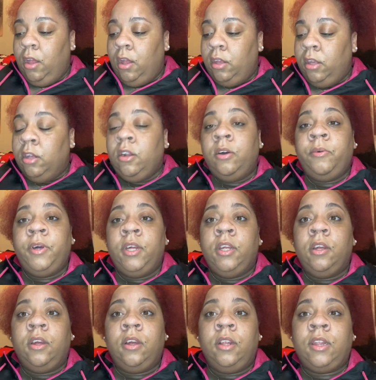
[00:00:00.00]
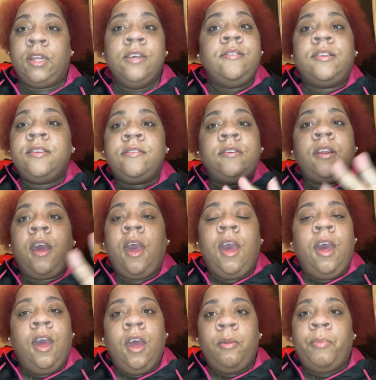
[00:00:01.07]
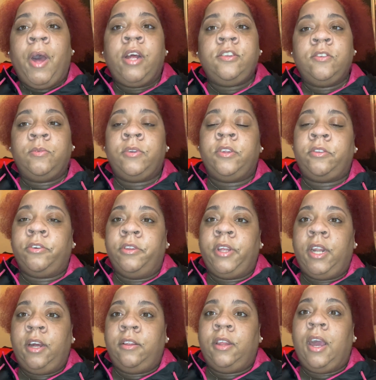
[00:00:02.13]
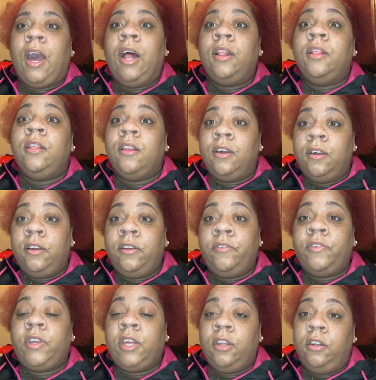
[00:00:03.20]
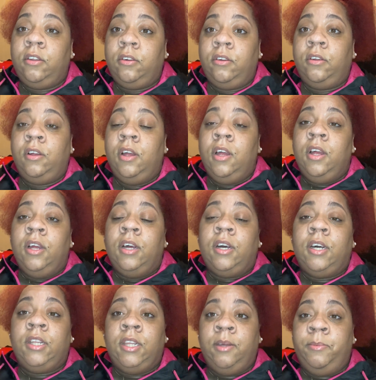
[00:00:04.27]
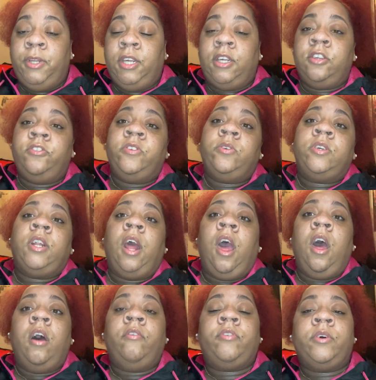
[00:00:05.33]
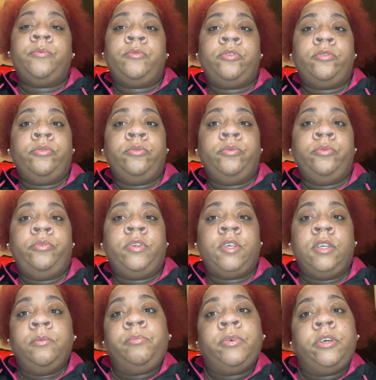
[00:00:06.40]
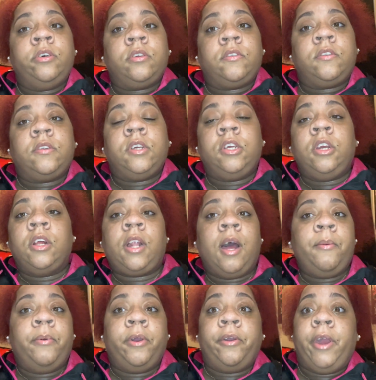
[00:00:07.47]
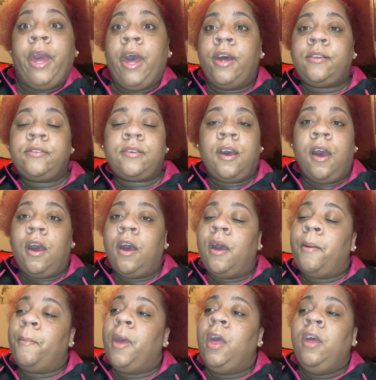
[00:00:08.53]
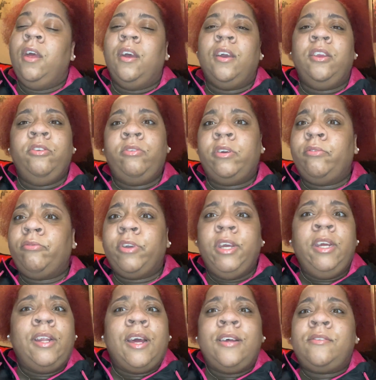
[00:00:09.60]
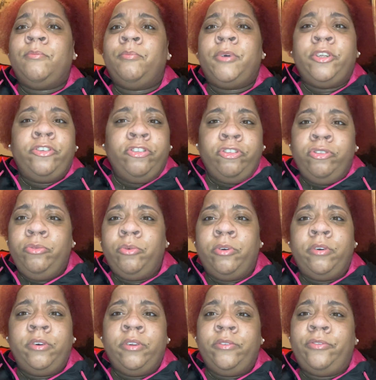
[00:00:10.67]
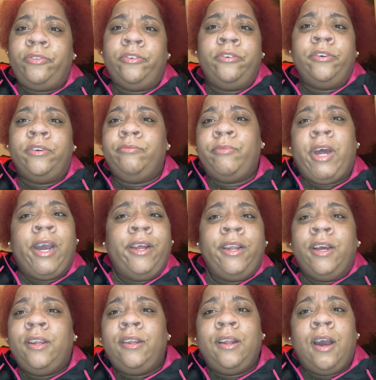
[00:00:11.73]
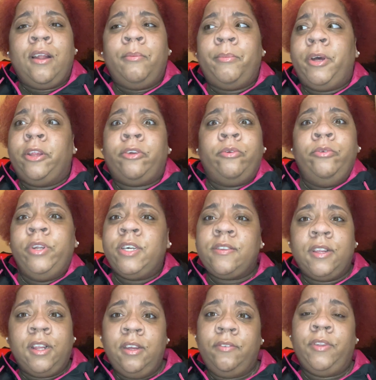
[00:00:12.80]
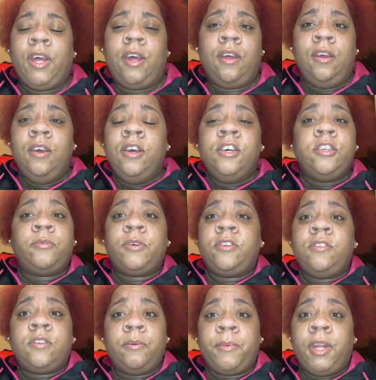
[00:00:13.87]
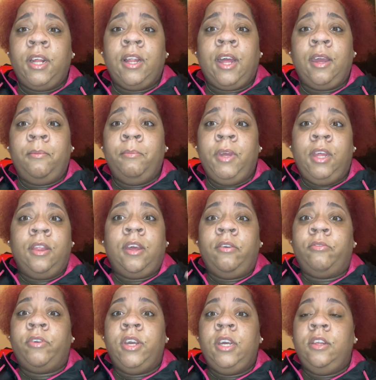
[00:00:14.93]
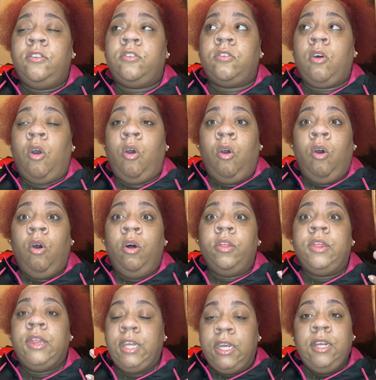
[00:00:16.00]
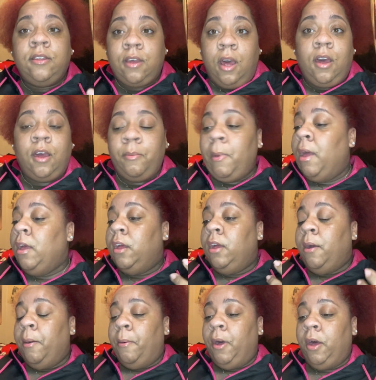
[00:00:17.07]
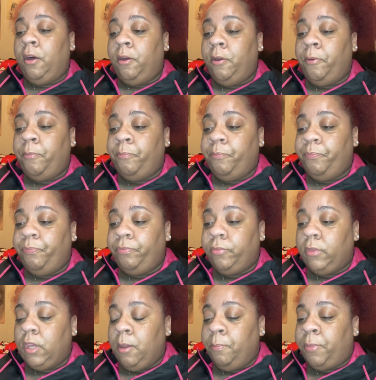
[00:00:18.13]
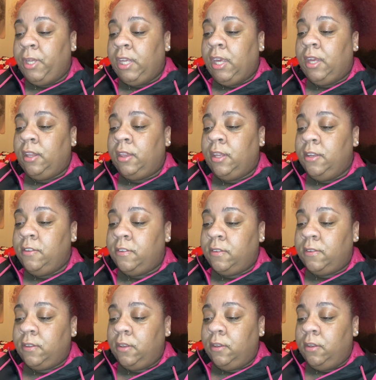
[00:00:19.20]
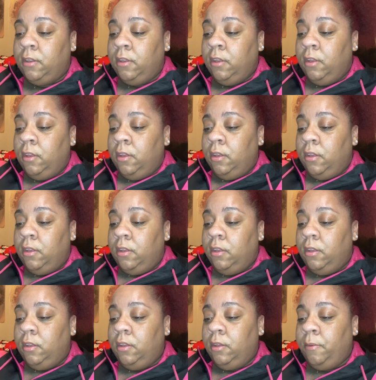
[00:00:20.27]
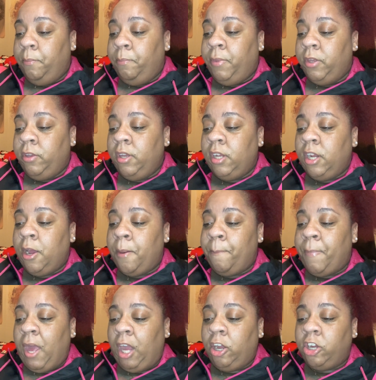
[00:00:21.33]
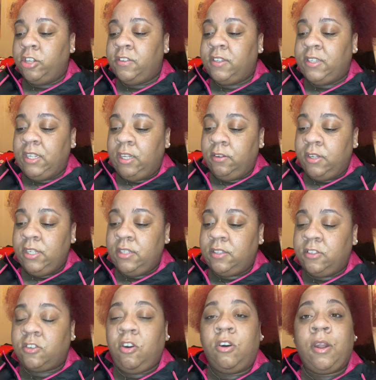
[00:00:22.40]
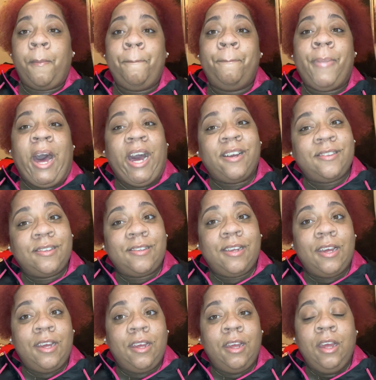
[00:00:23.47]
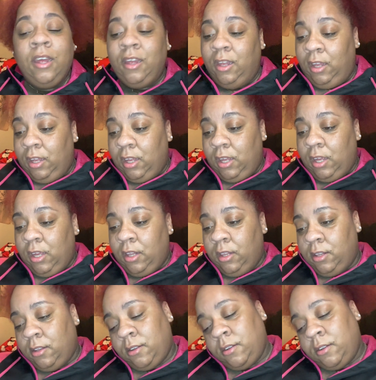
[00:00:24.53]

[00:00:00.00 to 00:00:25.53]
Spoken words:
you know what? This isn't an ad, but I just want to throw that out there. I love Kindle Unlimited because you can have up to 10 books in your library at a time. And you can read as much as you want for $9.99 a month. Who doesn't love that? Especially somebody like me that reads all the time. But yeah, this Billionaire Banker series is called a box set. It